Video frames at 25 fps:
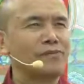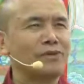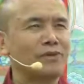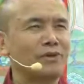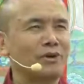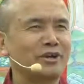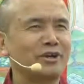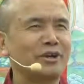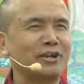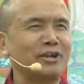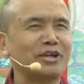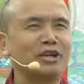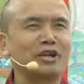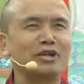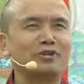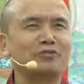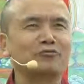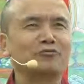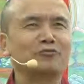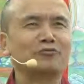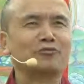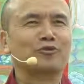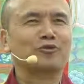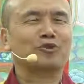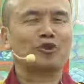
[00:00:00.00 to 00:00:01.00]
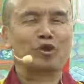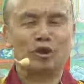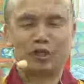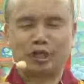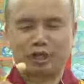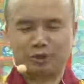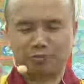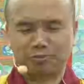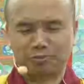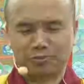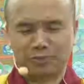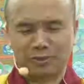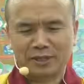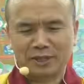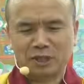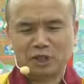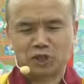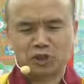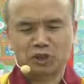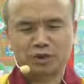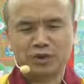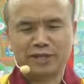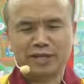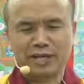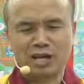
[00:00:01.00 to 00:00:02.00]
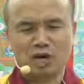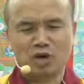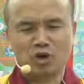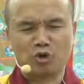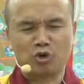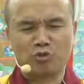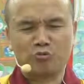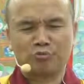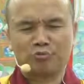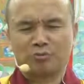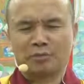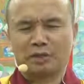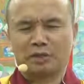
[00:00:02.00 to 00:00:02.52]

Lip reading: You're getting it? Okay. So now,